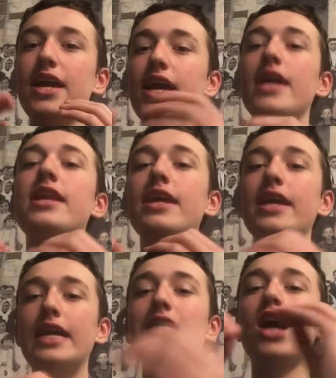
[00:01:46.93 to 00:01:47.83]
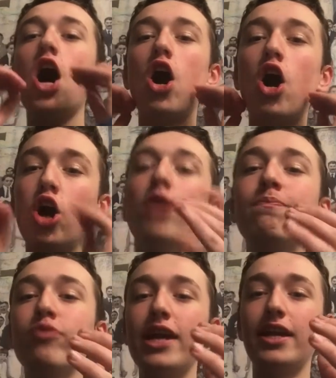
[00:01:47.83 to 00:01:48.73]
It is
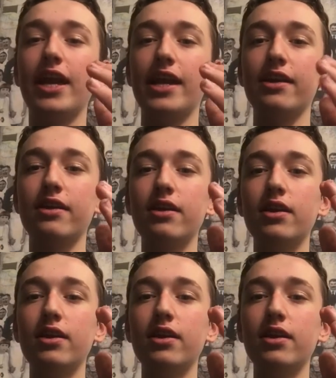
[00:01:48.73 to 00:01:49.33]
heartbreaking